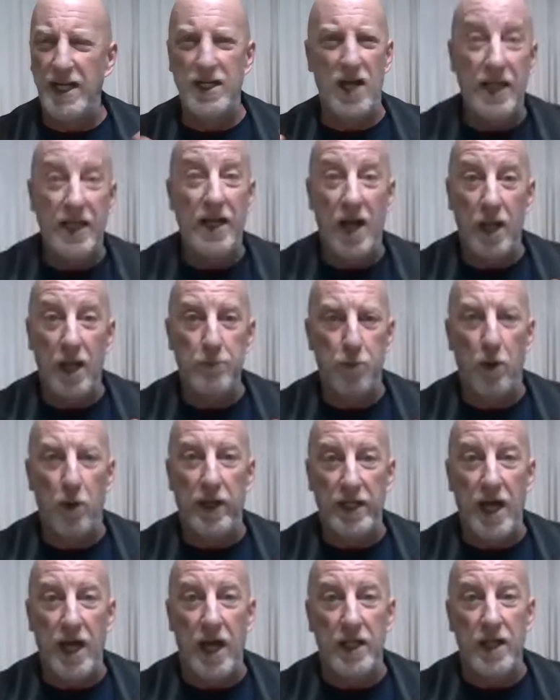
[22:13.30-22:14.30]

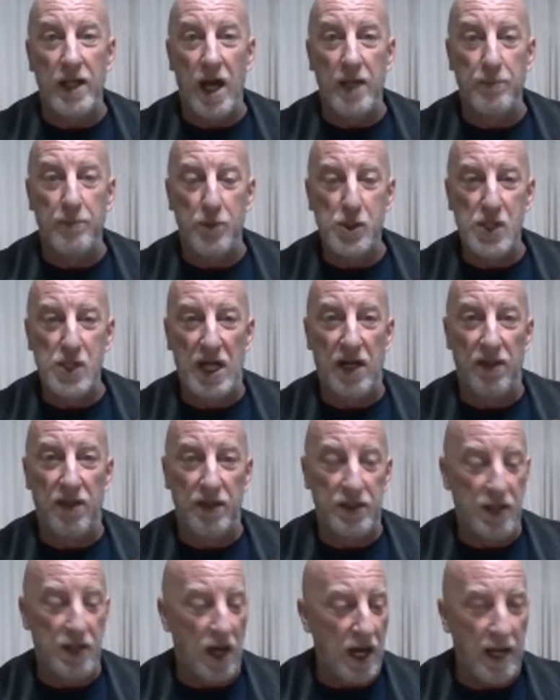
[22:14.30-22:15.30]
99.99%
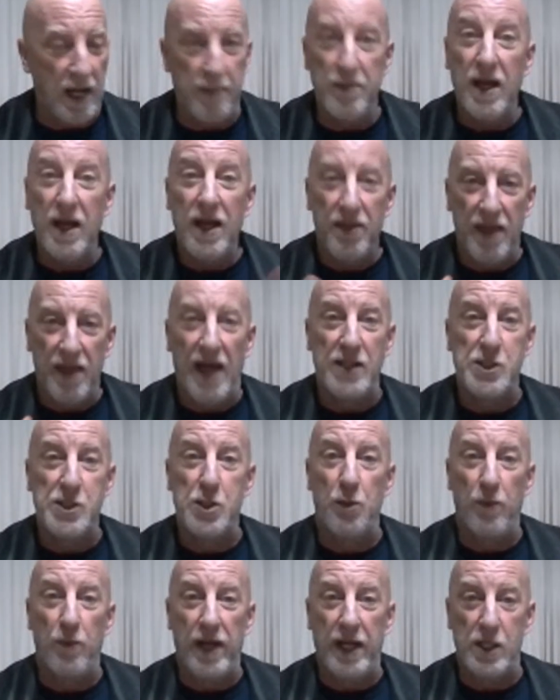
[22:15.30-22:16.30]
of the time,
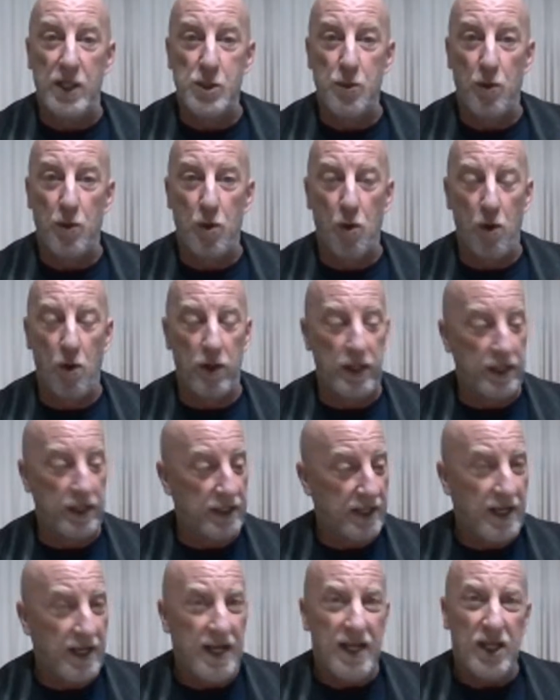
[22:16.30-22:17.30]
that's the way it's
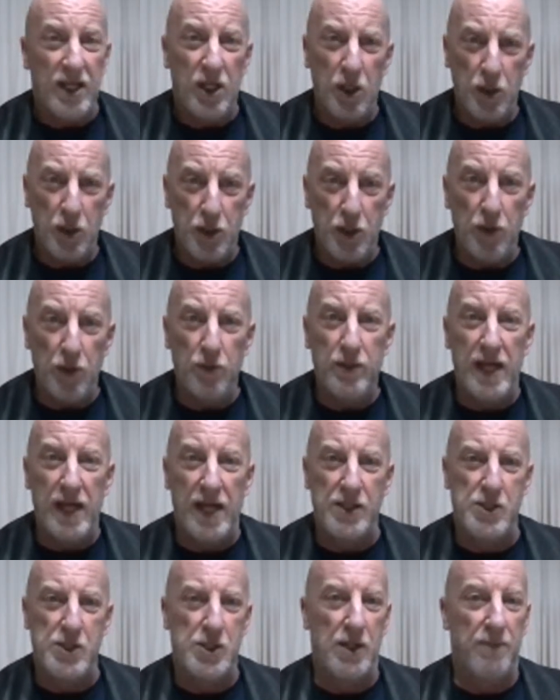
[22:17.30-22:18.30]
recorded. You do
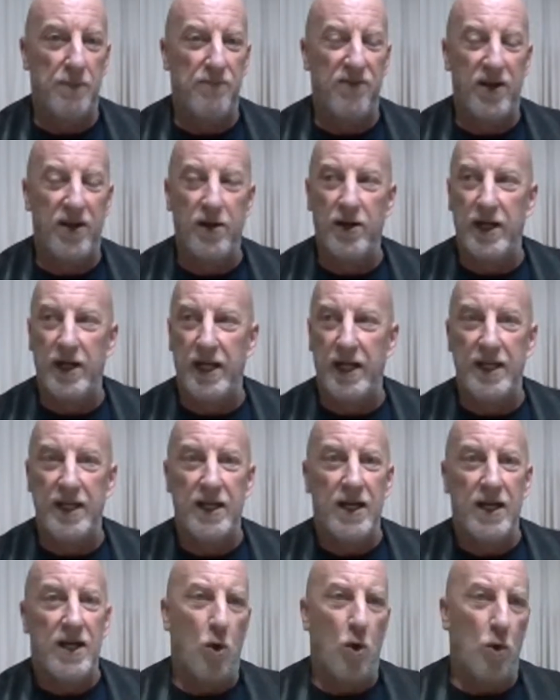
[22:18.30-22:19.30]
get some
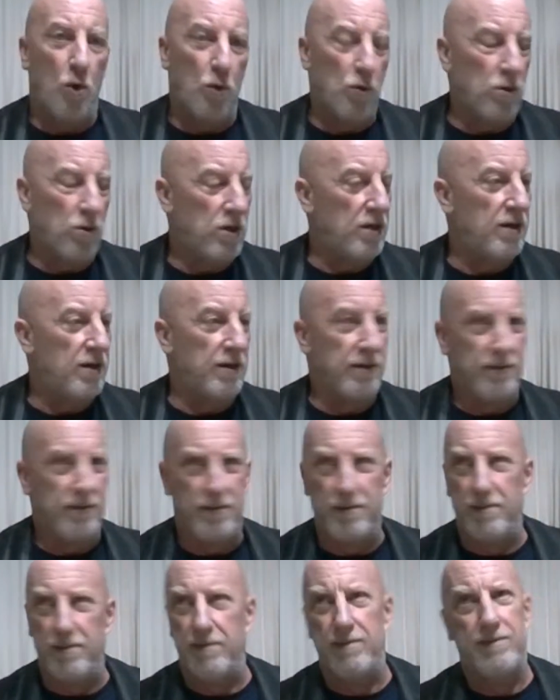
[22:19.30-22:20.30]
very
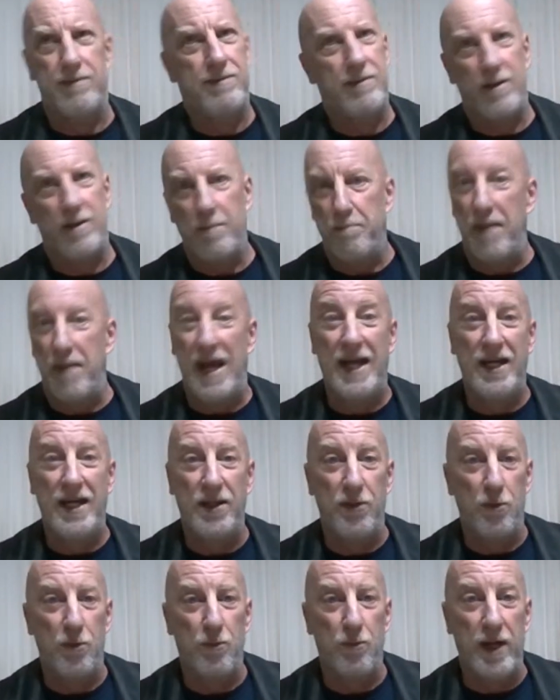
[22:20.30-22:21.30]
pain
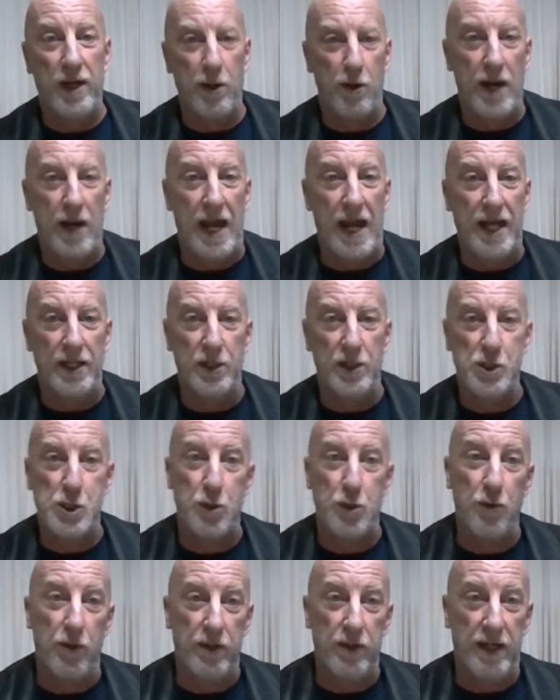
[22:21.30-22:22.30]
in the rear end
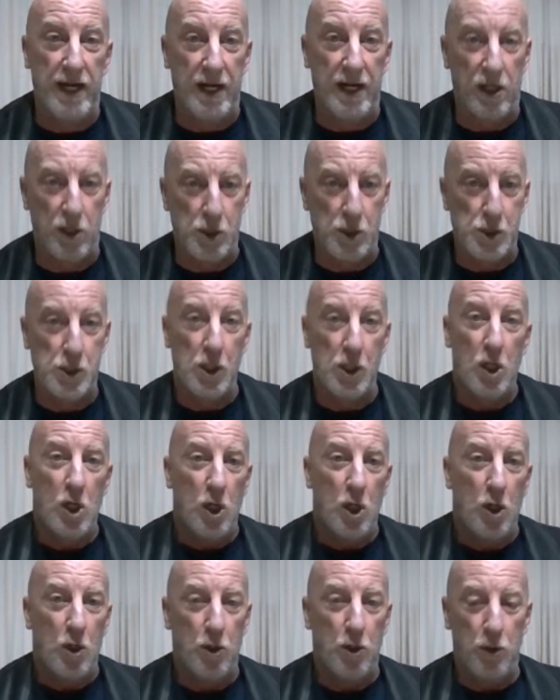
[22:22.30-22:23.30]
scrutineers
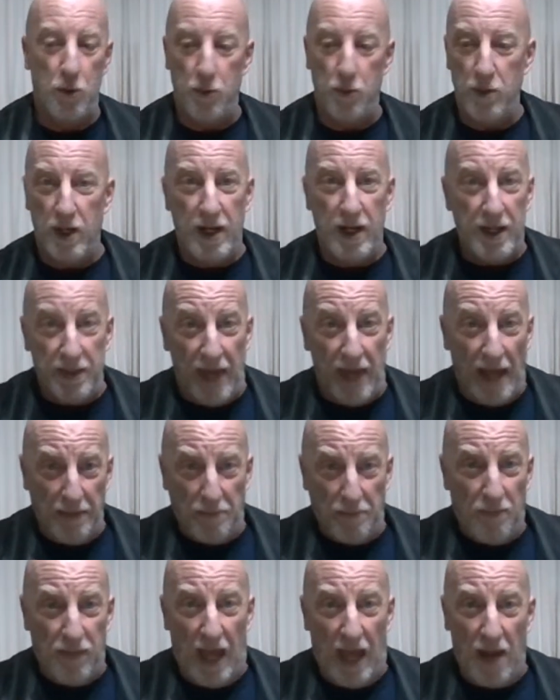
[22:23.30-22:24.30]
who
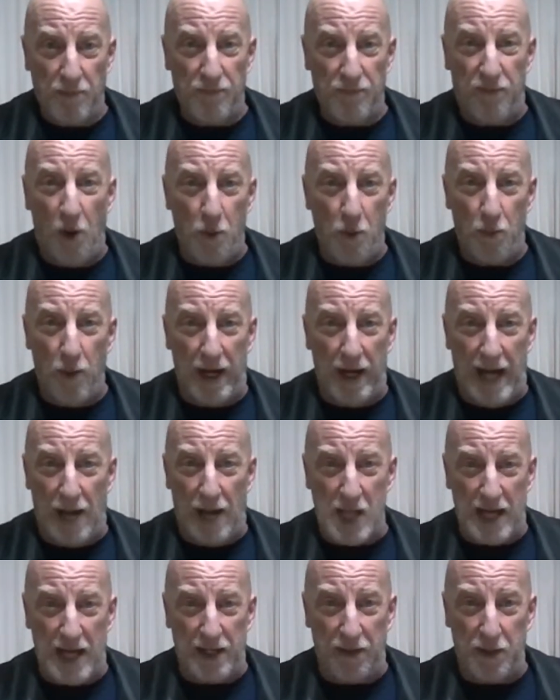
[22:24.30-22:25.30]
that vote went
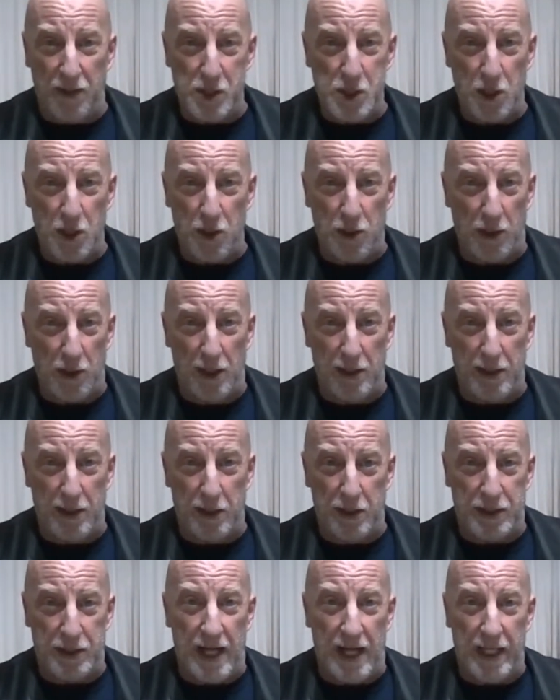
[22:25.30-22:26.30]
outside of the circle a
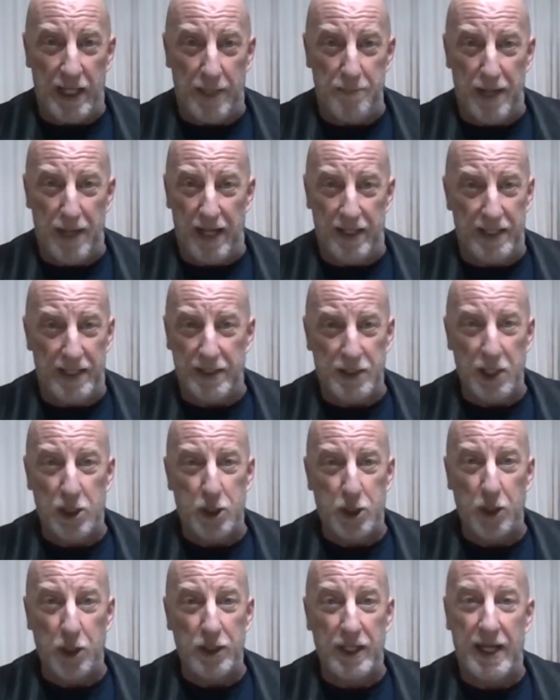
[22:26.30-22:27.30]
little tiny bit. It
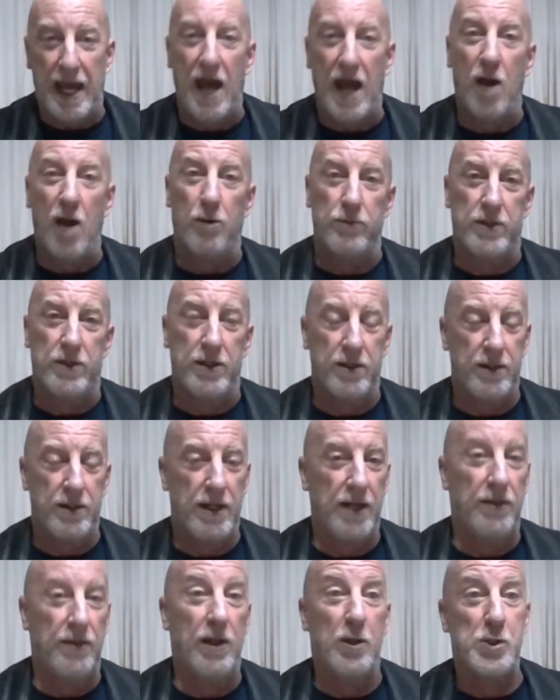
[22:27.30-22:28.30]
shouldn't count.
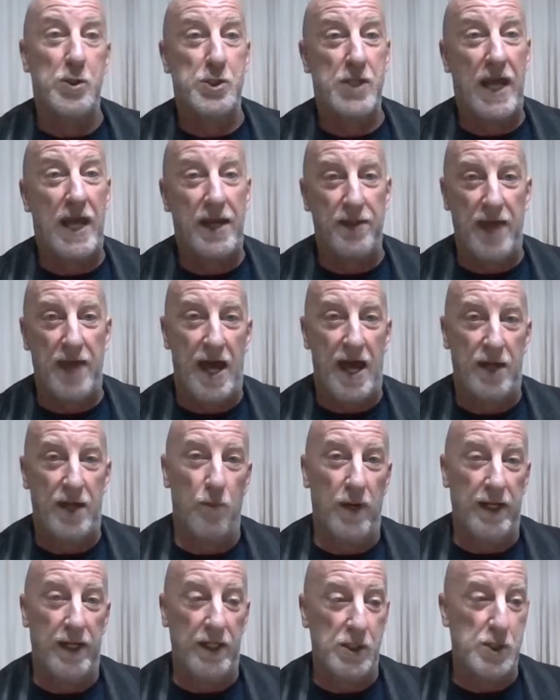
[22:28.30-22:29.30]
And they'll say that
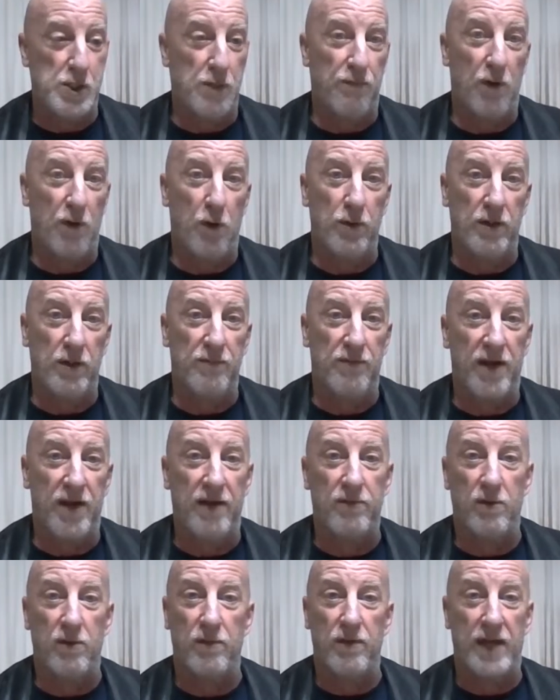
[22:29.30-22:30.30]
when it's a vote in
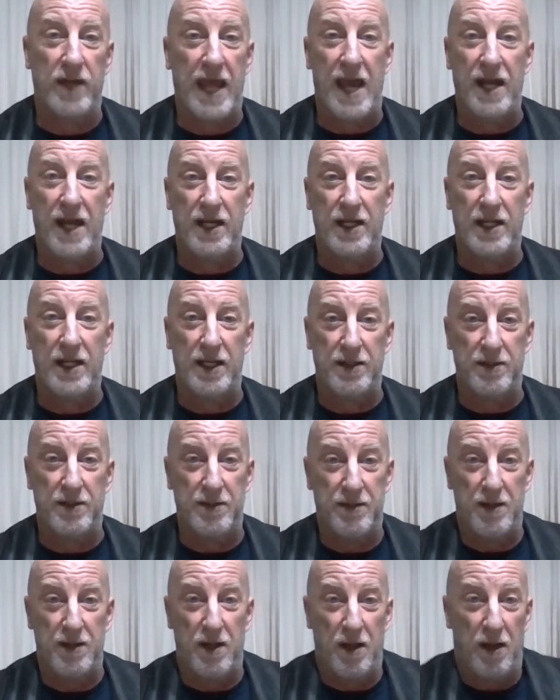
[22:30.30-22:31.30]
favor of a candidate
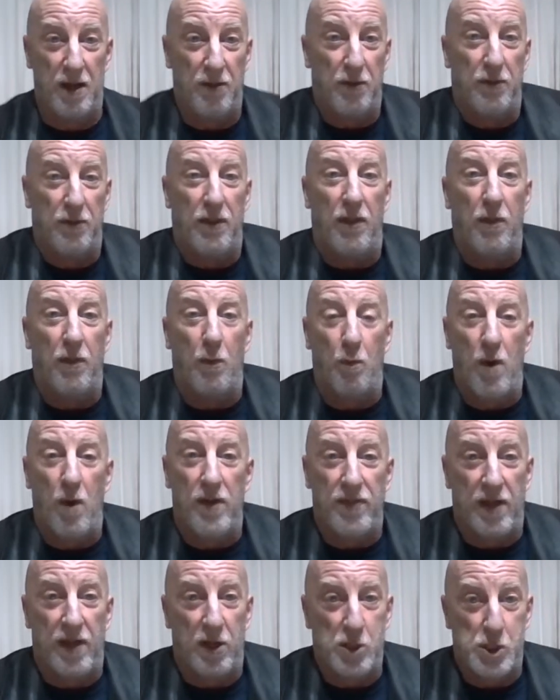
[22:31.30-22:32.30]
other than the
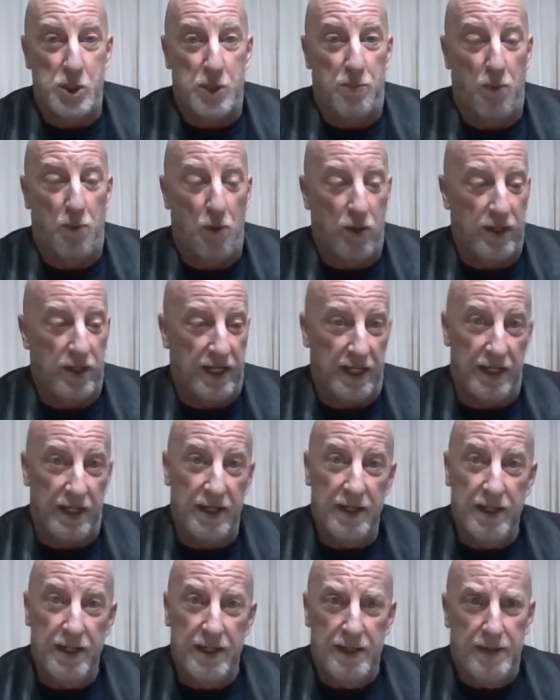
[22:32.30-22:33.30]
one they're supporting.
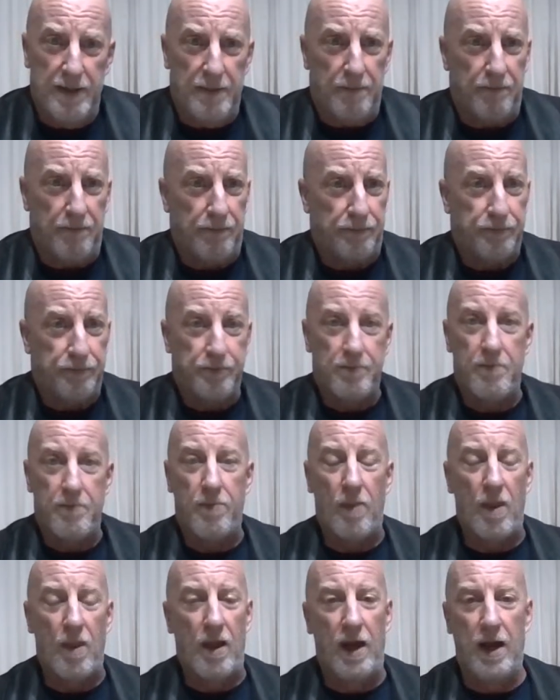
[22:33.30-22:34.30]

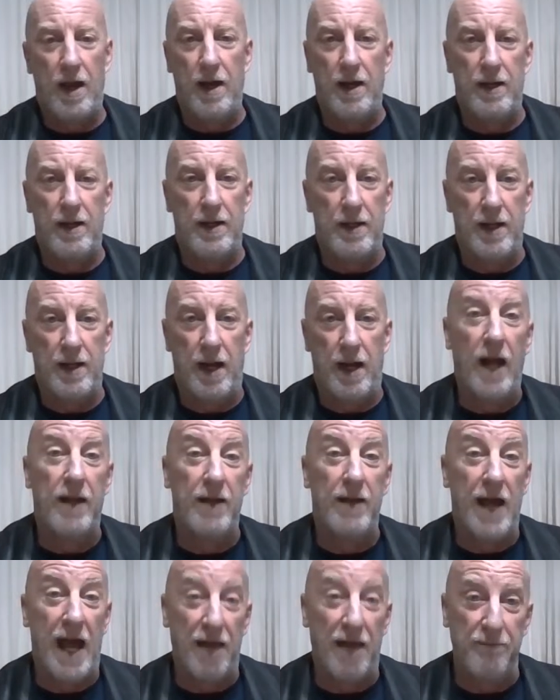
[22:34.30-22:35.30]

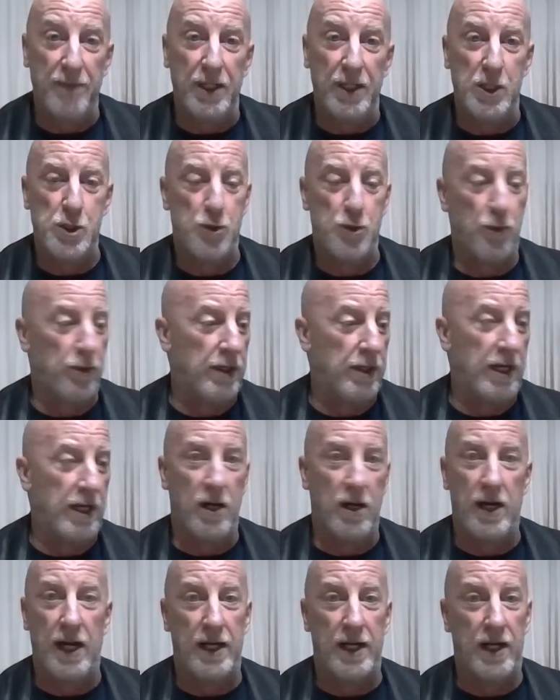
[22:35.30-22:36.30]
I have been a
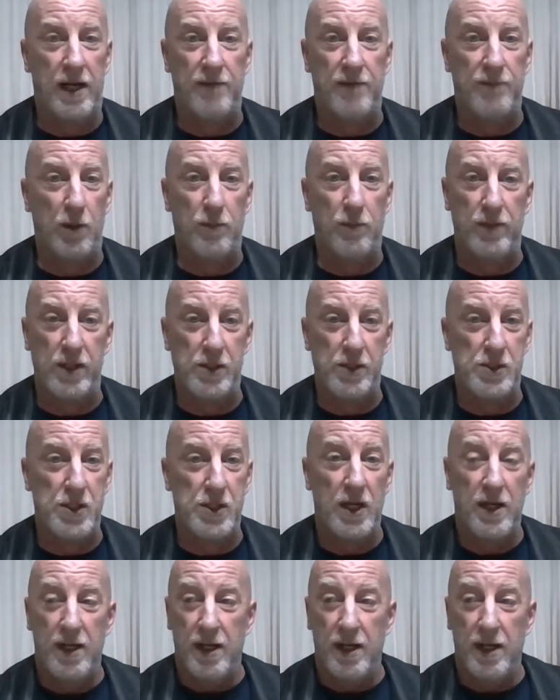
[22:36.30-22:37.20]
scrutineer and I've always